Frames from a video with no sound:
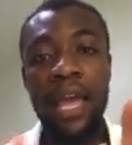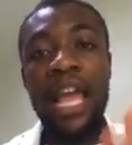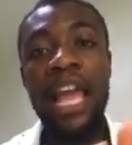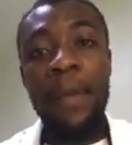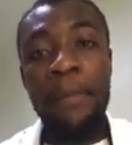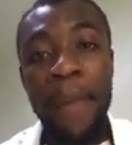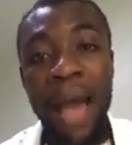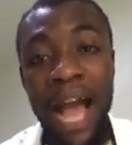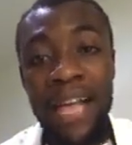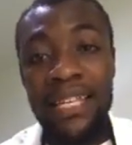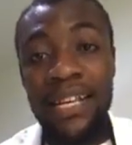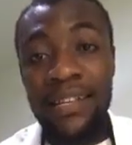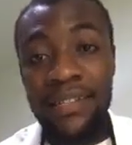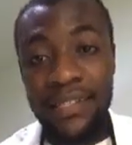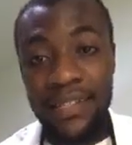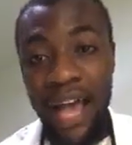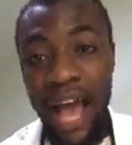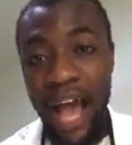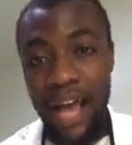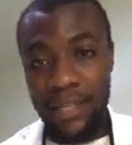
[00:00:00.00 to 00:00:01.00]
imagine
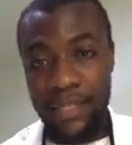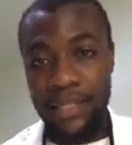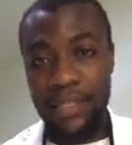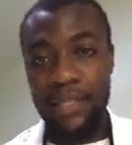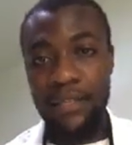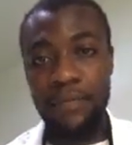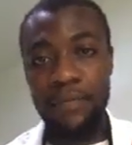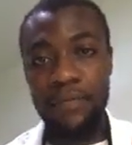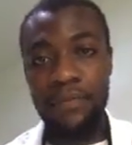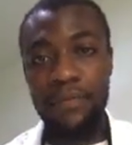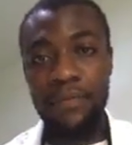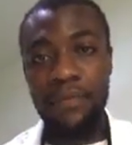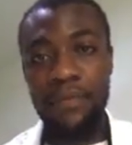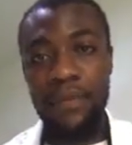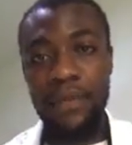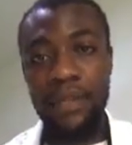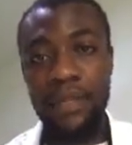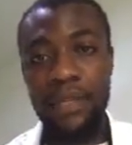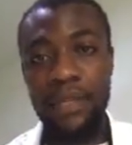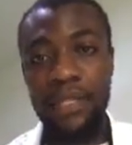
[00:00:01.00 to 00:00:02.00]
SARS,
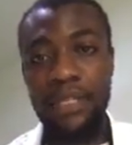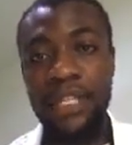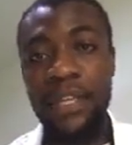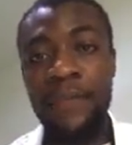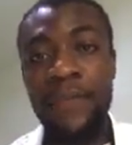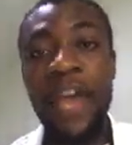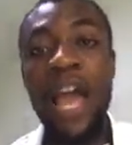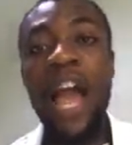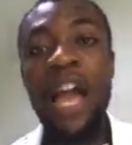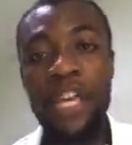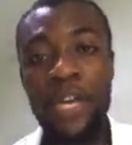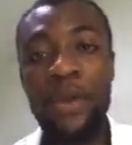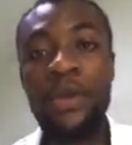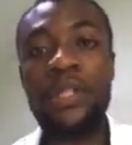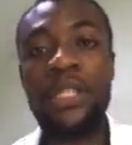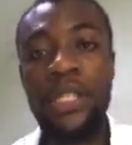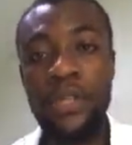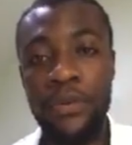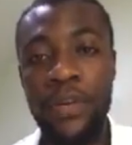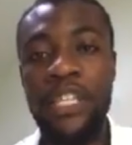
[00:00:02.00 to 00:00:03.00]
severe
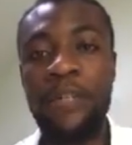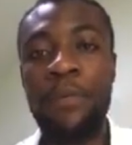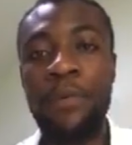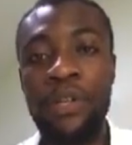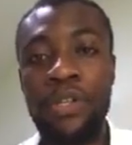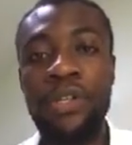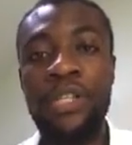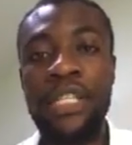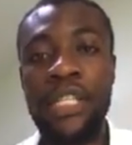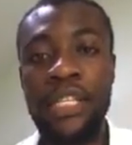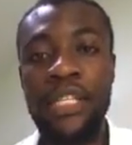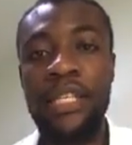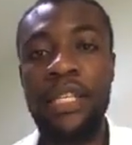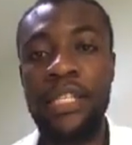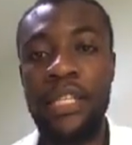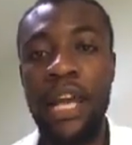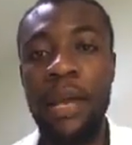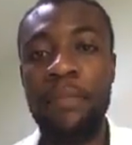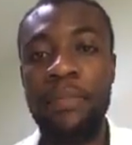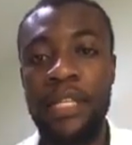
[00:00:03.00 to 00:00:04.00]
acute
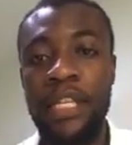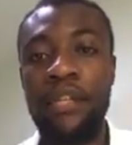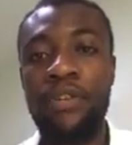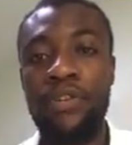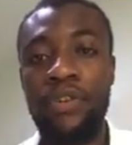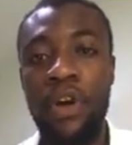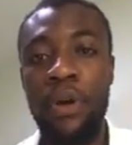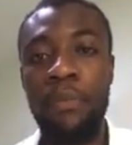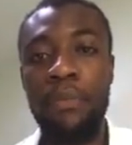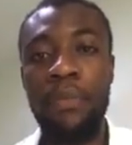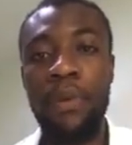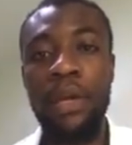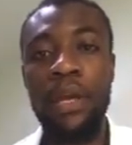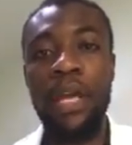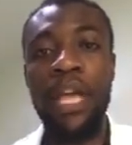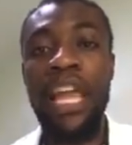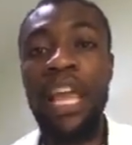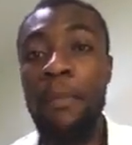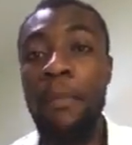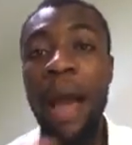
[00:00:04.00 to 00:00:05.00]
respiratory syndrome.
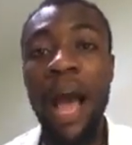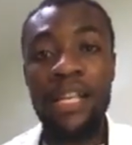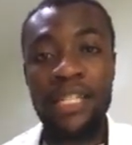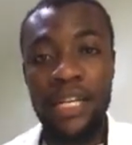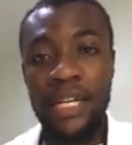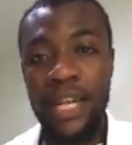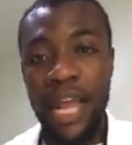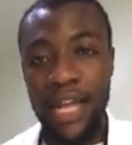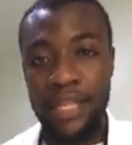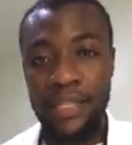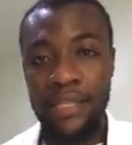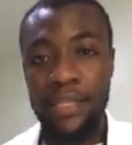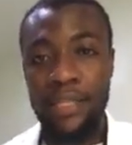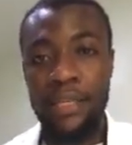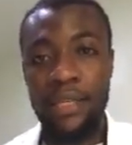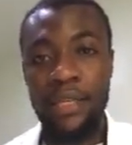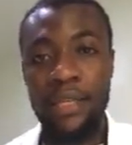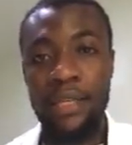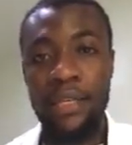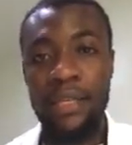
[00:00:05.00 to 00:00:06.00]
Imagine that.
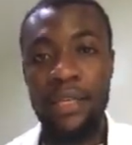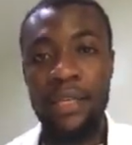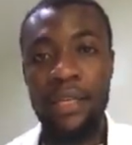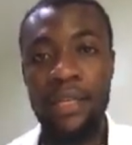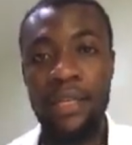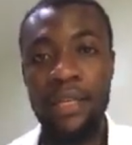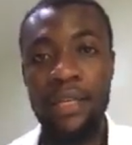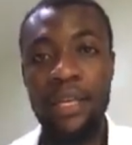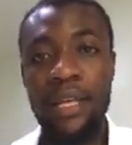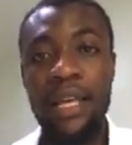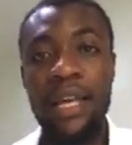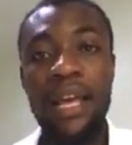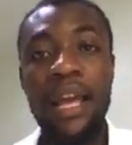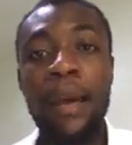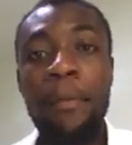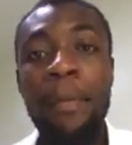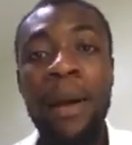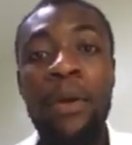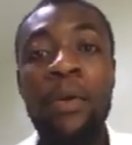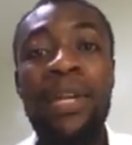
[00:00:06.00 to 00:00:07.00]

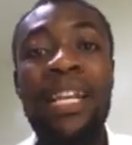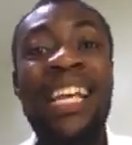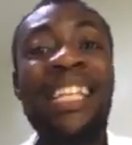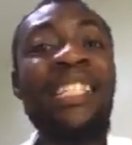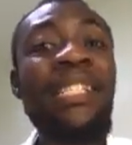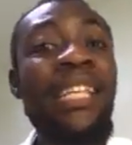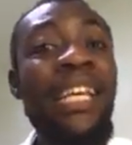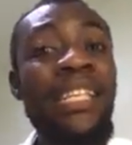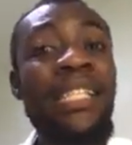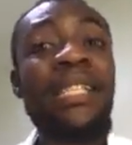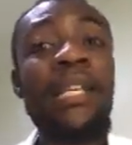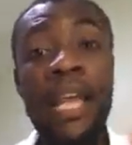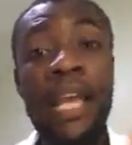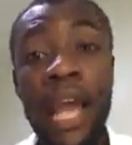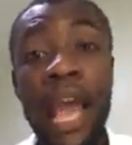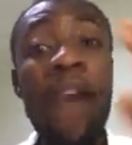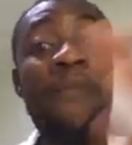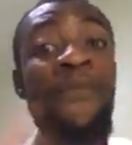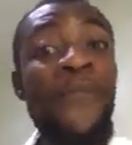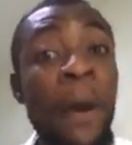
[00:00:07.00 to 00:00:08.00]
But this is
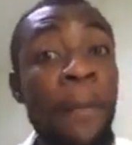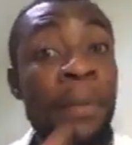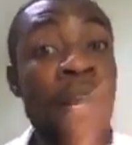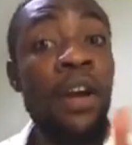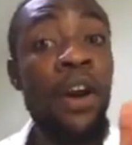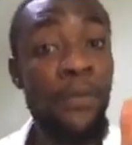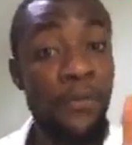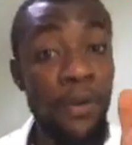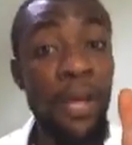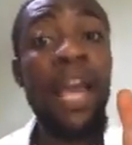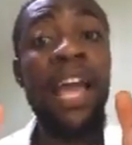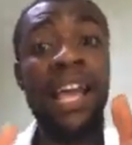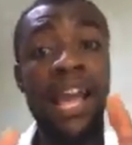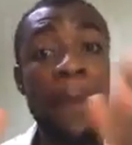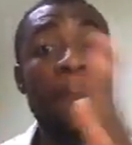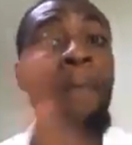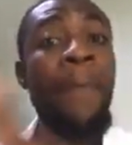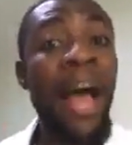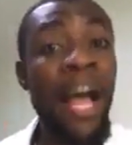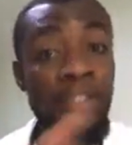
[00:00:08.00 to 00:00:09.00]
a
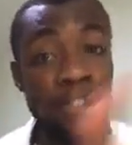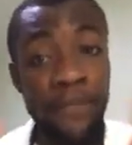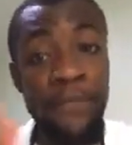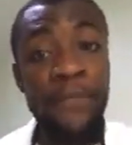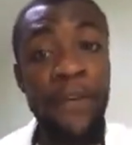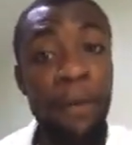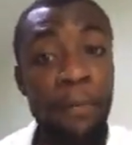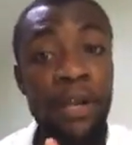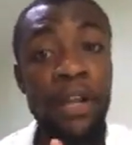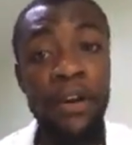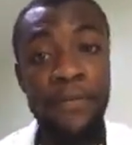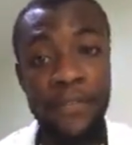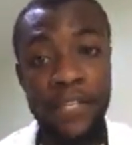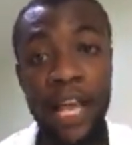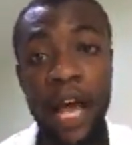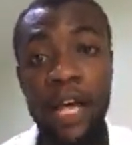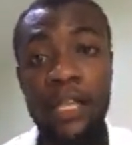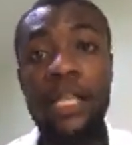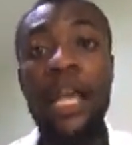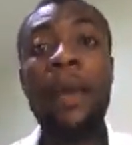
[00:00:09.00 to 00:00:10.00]
part of
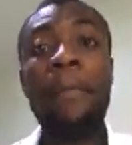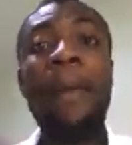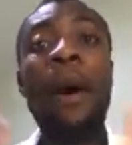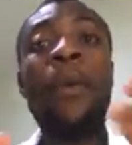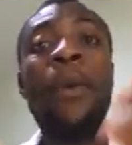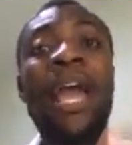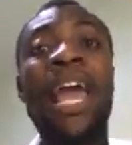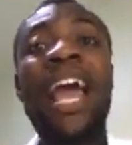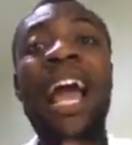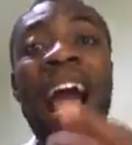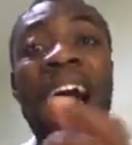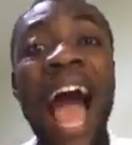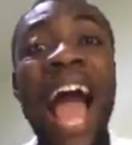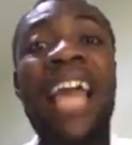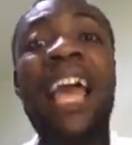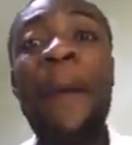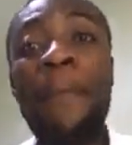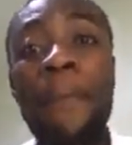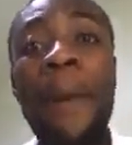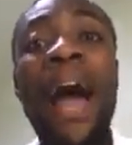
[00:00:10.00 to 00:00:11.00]
SARS, but we're a
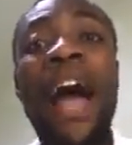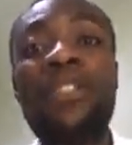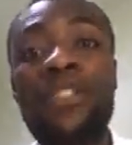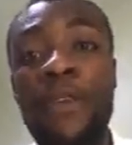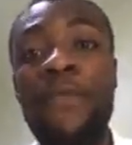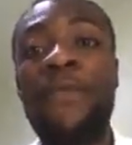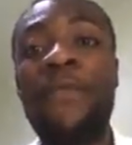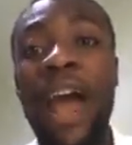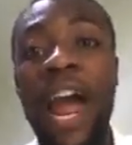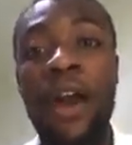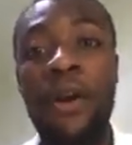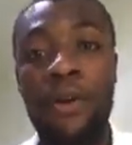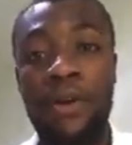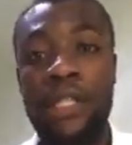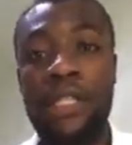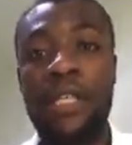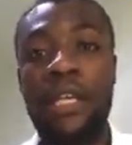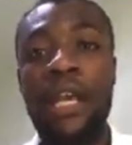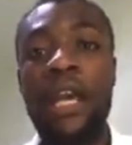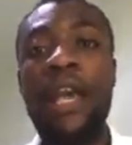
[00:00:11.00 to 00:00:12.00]
higher part of
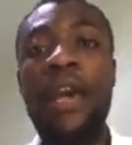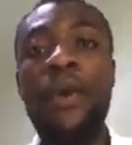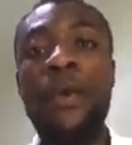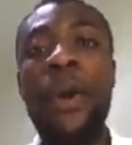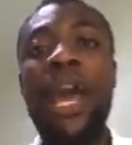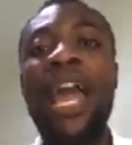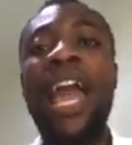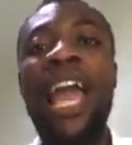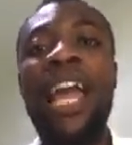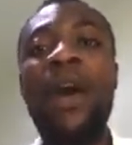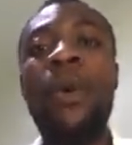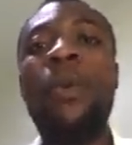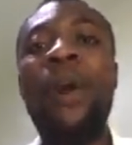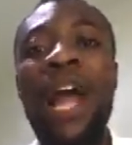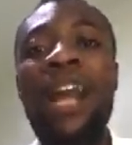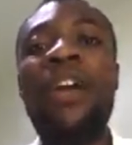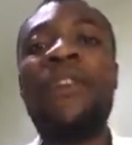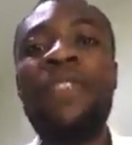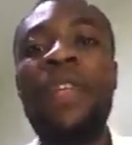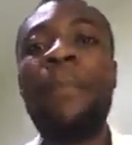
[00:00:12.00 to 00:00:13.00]
virus. We're
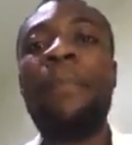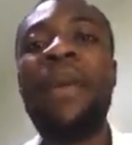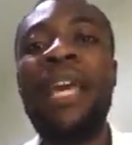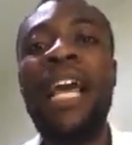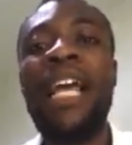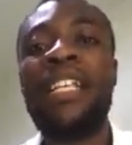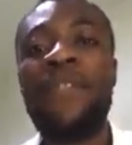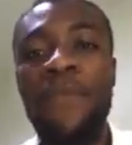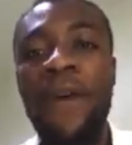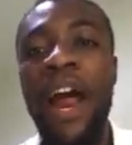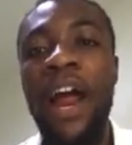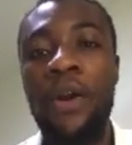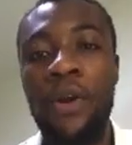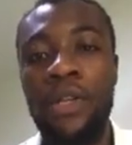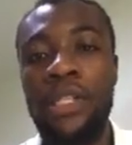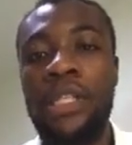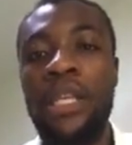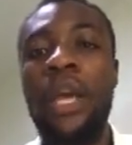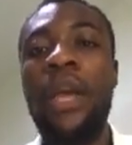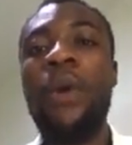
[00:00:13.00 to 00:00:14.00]
one of the biggest
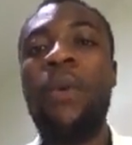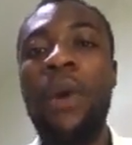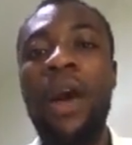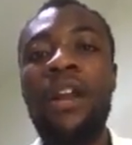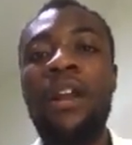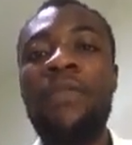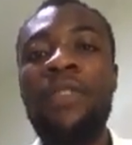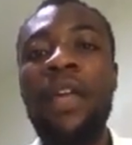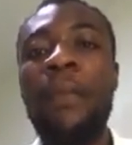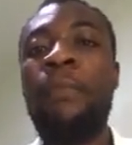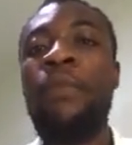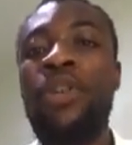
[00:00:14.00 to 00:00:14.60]
virus, one of the